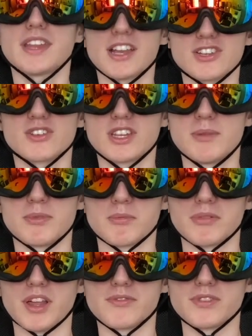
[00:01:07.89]
That should keep your
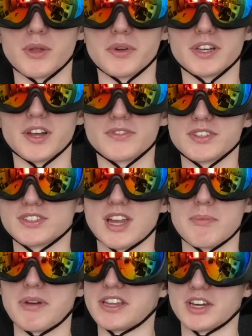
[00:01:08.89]
blood flowing enough to
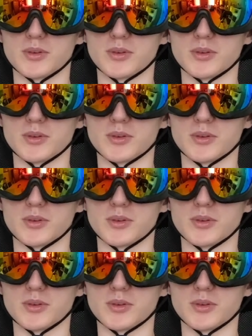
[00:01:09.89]
stop any